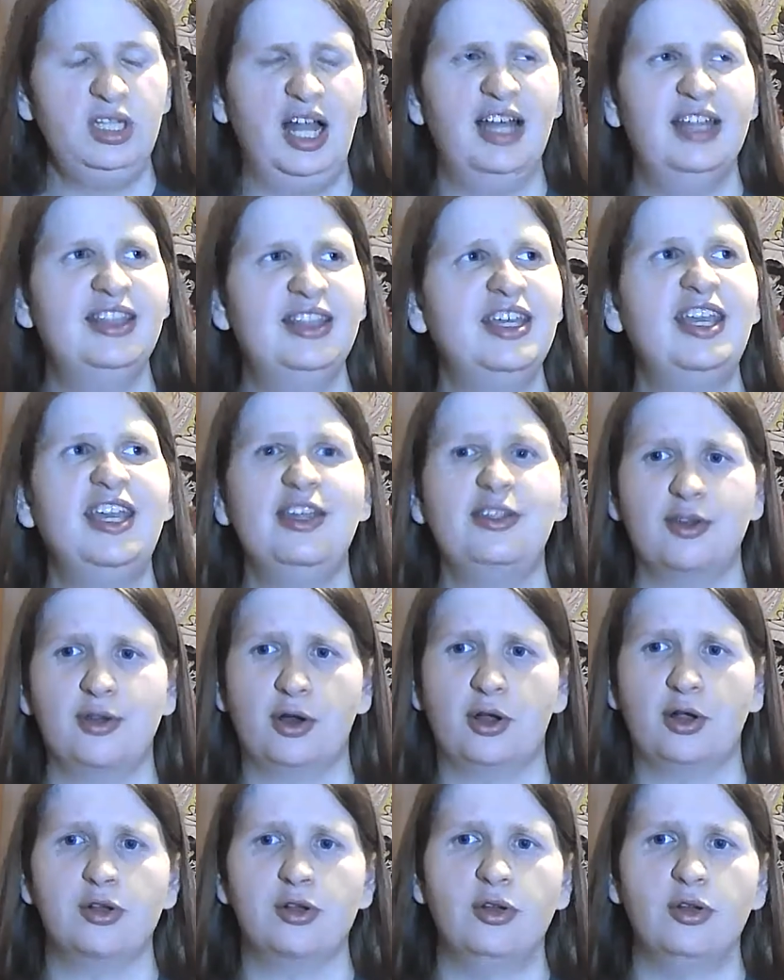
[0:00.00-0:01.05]
I think he's their
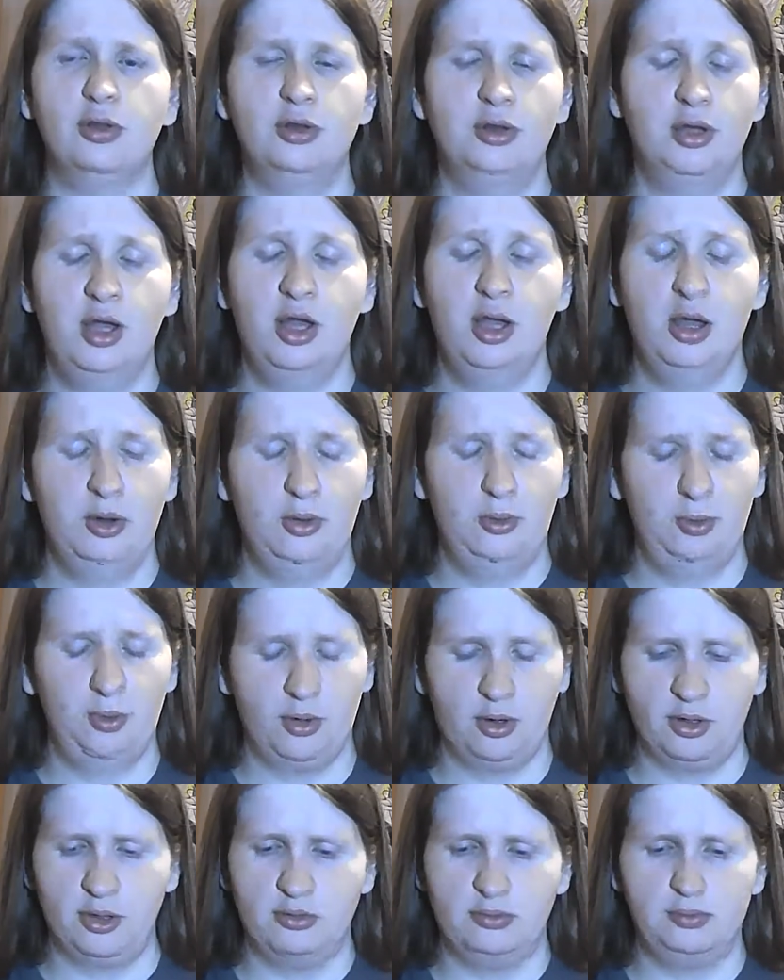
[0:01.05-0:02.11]
uncle
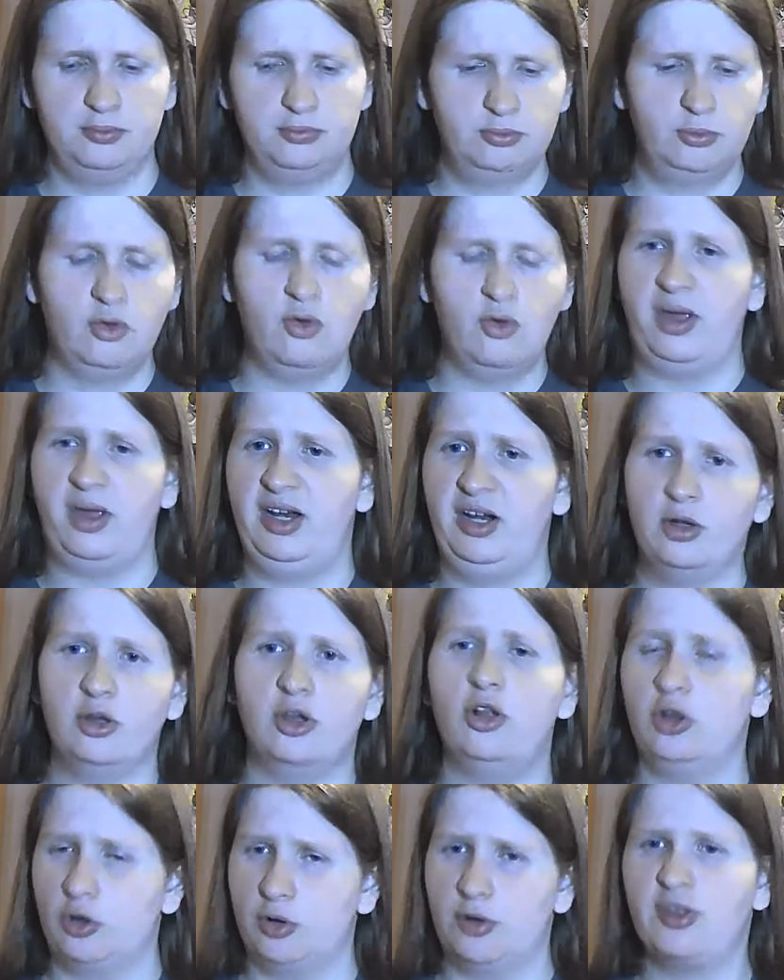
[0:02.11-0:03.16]
or great
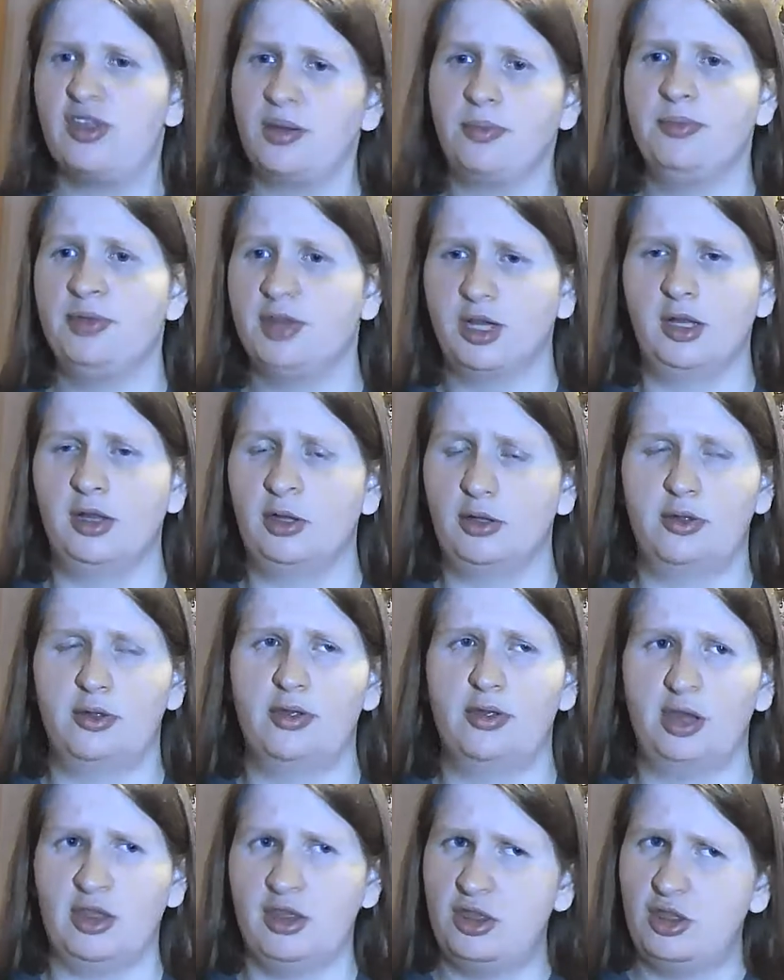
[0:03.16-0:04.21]
uncle or something along those
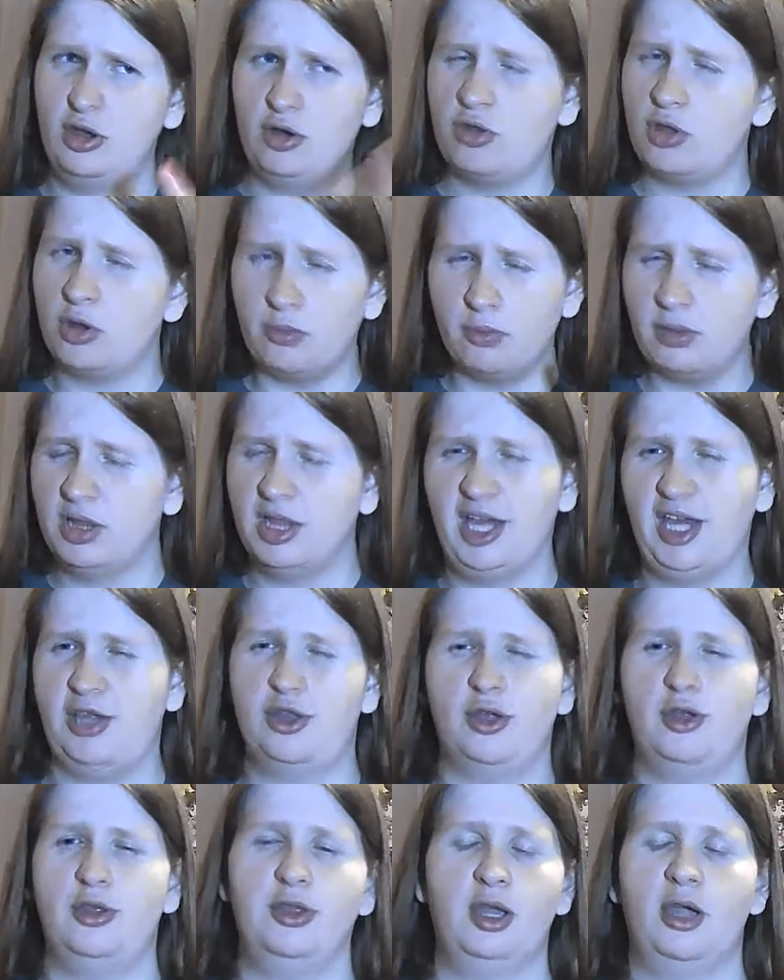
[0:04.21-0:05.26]
lines. There's a
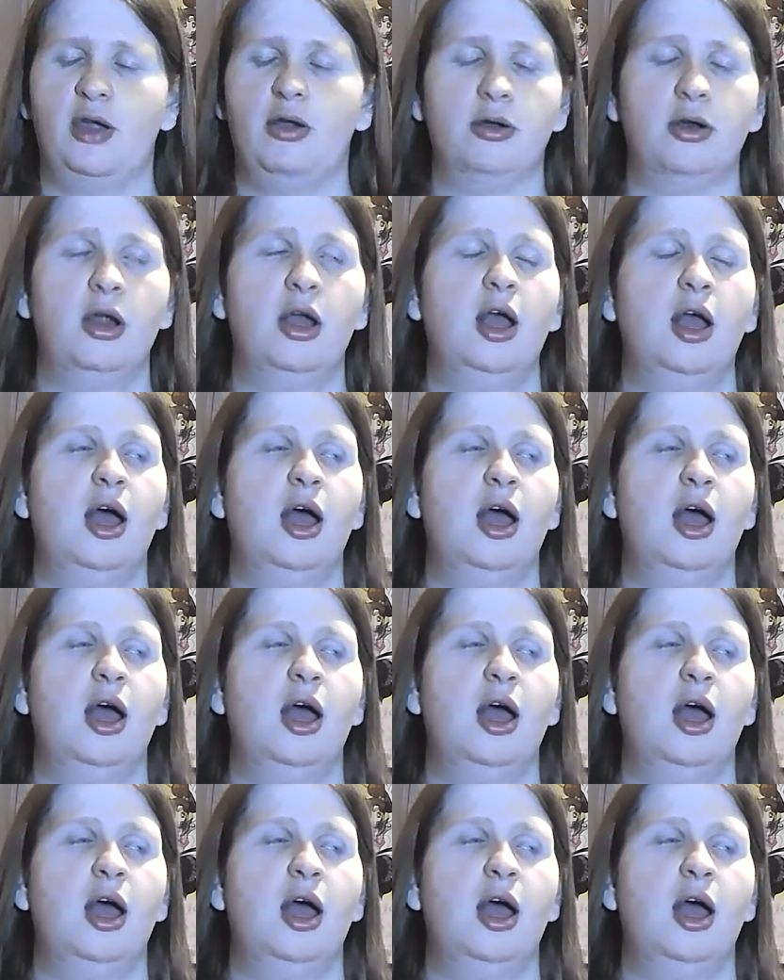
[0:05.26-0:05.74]
relation there.